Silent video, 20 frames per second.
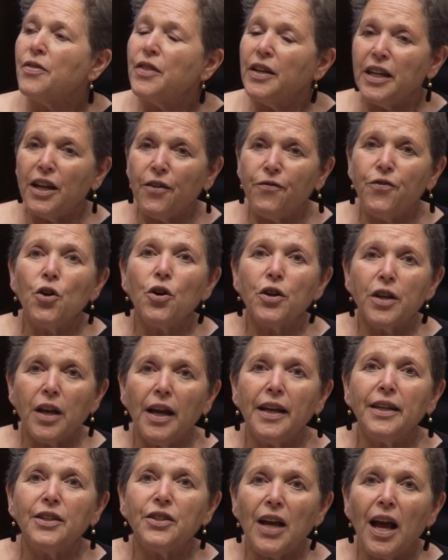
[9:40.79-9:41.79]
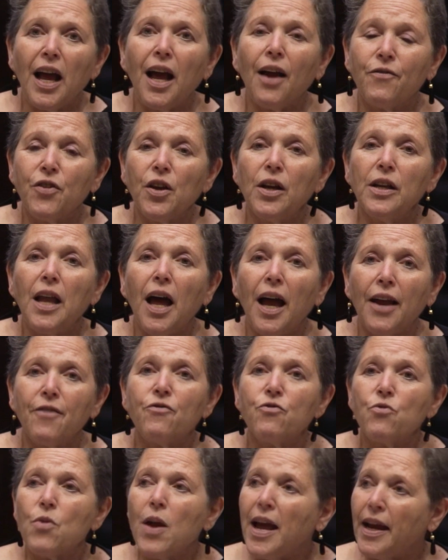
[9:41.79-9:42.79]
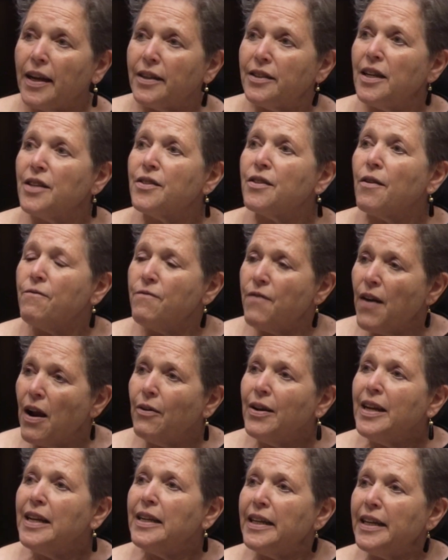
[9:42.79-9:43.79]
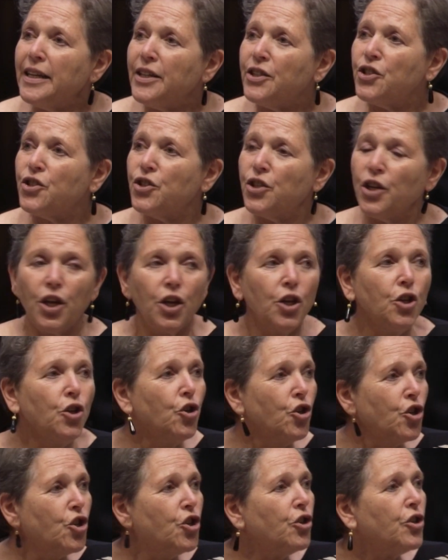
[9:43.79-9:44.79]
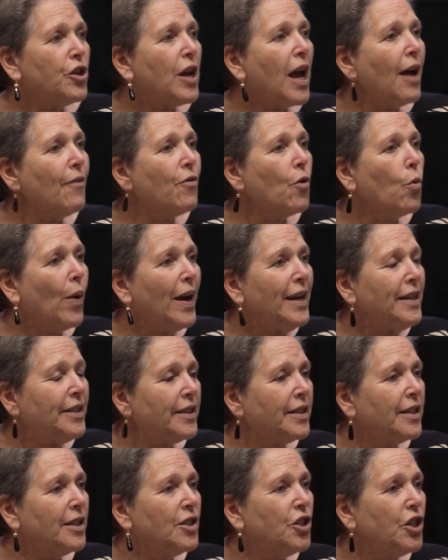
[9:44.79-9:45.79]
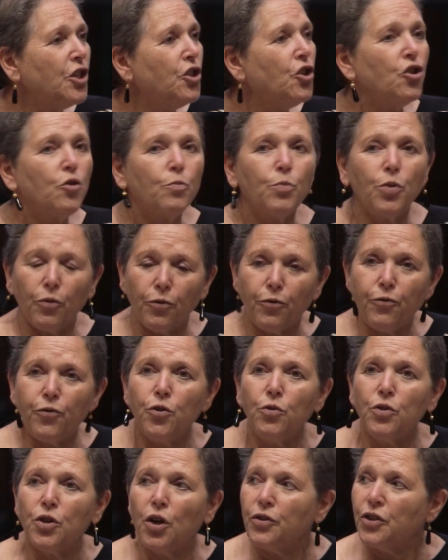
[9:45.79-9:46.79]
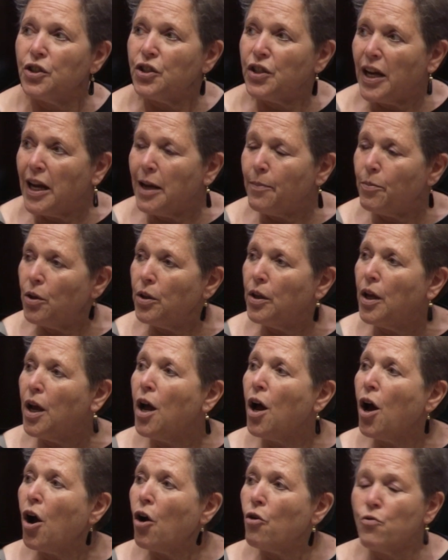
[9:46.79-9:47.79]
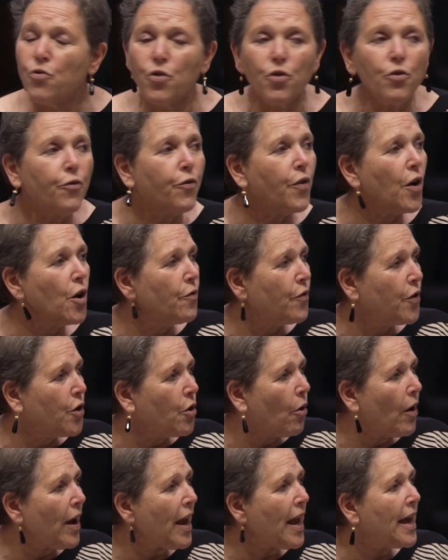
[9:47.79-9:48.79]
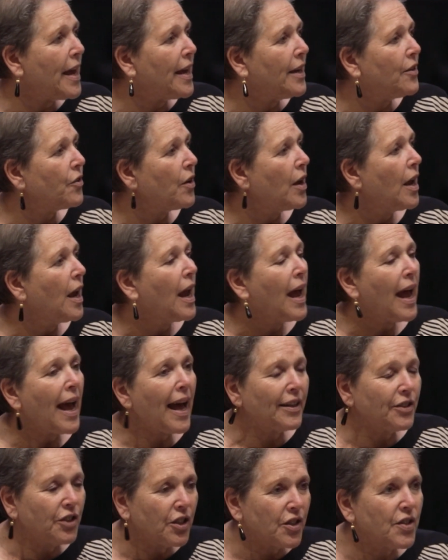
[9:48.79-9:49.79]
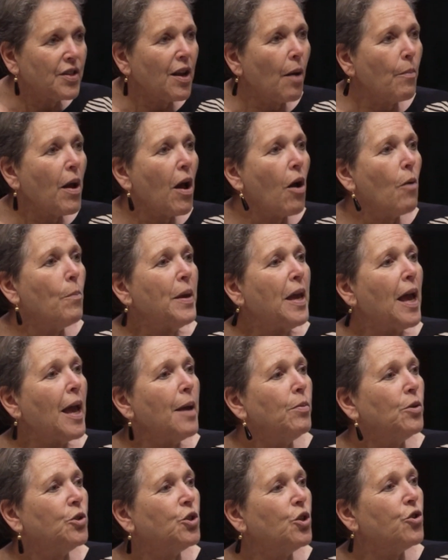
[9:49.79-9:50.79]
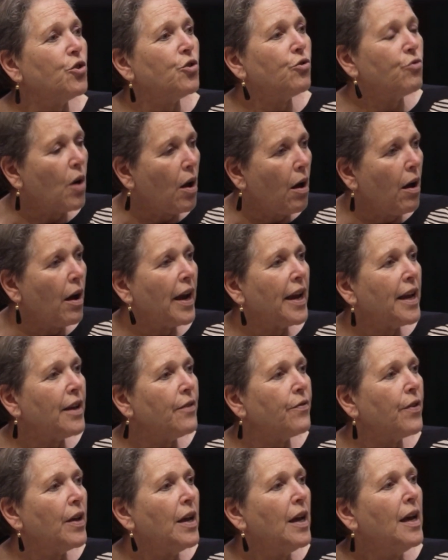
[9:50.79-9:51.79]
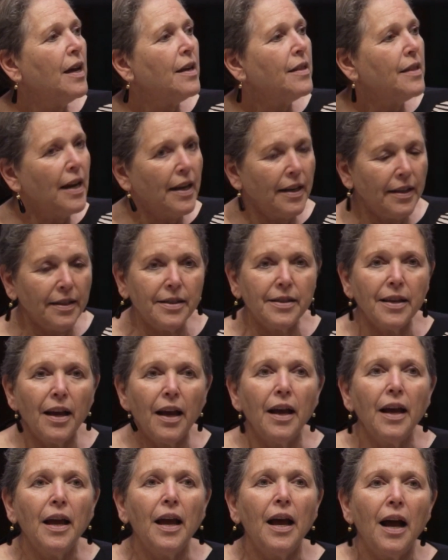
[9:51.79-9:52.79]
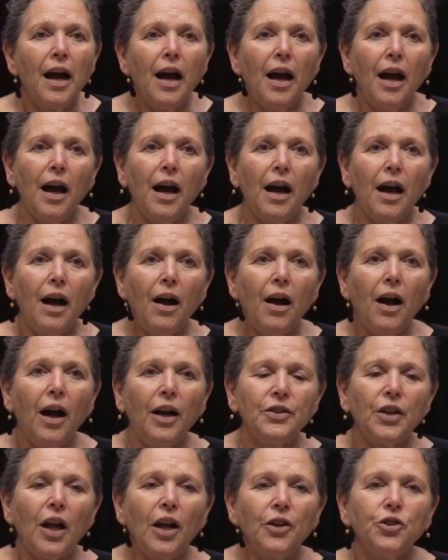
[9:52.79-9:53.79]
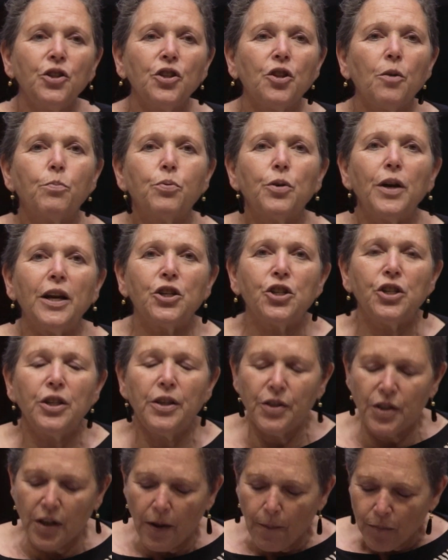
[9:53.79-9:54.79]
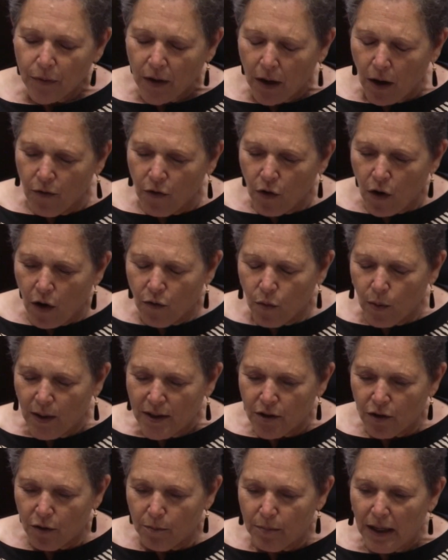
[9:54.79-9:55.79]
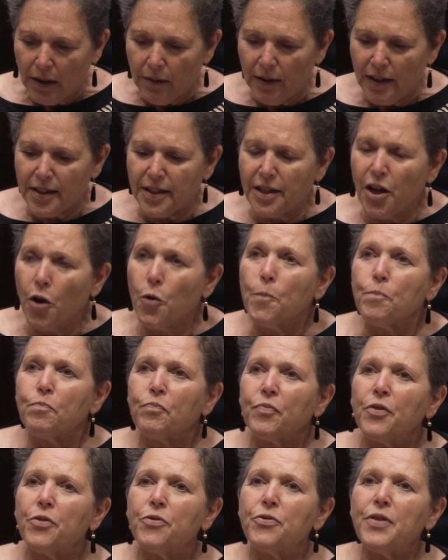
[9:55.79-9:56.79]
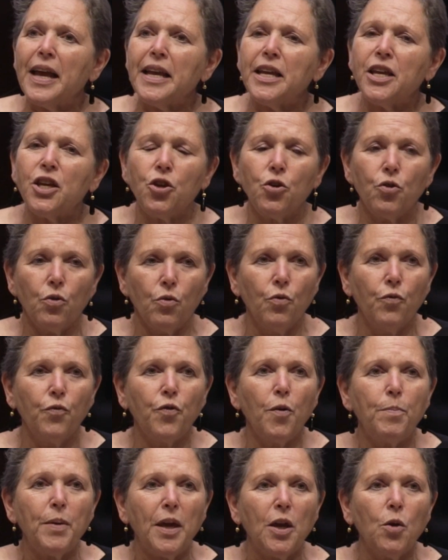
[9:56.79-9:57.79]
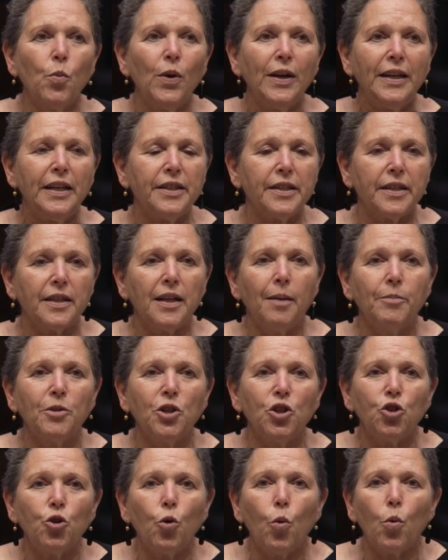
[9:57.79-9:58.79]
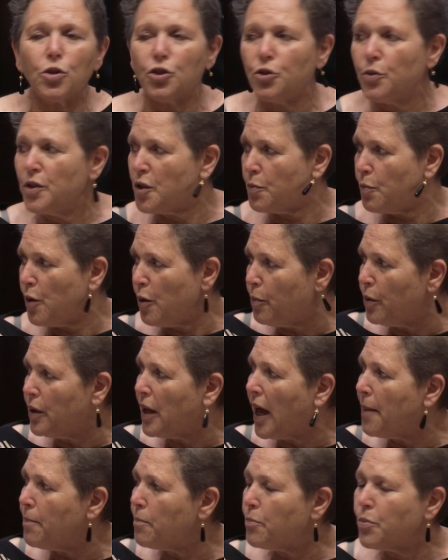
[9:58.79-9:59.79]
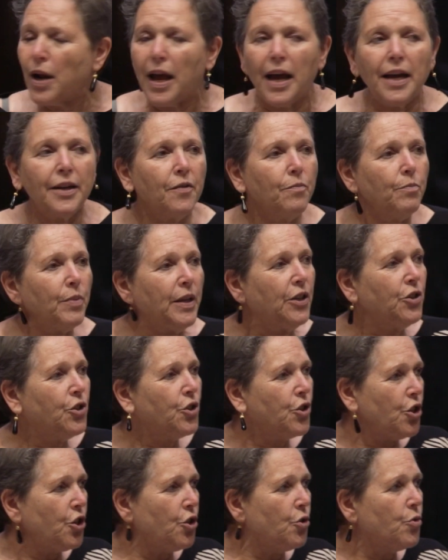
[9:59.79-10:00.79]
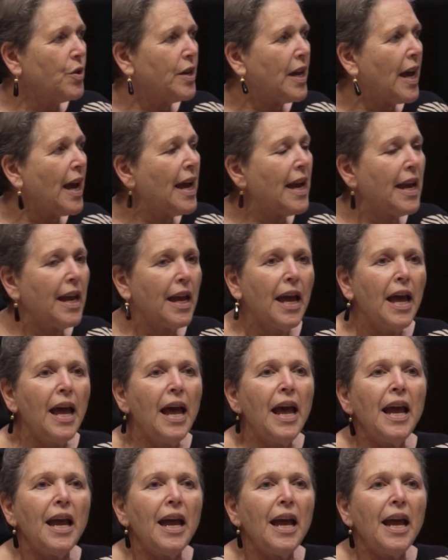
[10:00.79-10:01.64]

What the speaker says: That if you're going to have your life wrecked, at the very least, you should have a way to continue to put food on the table, a roof over your head, and to somehow be able to thrive under the pressures of whistleblowers. So thank you for being willing to come and talk to us. People like Brad have been to the UK.